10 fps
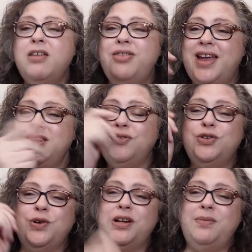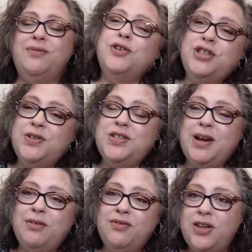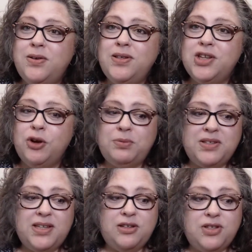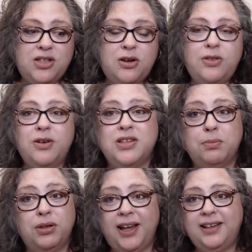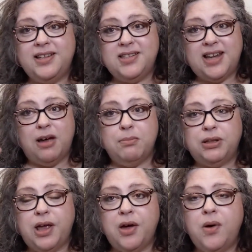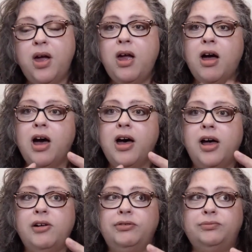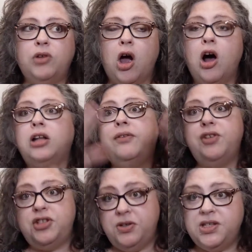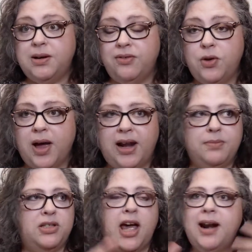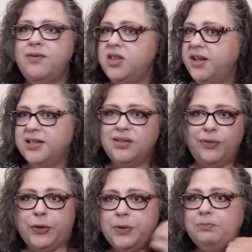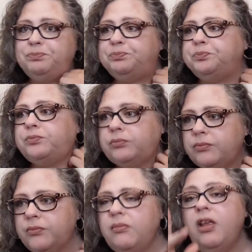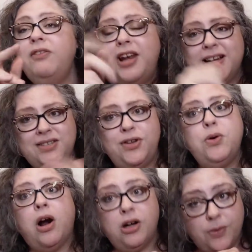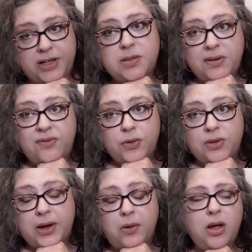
Thanks for joining me for Tuesday Reviews. Hope to see you soon. There's a playlist down below of all of the Tuesday Review items. Not everything is food. The next few are going to be food though.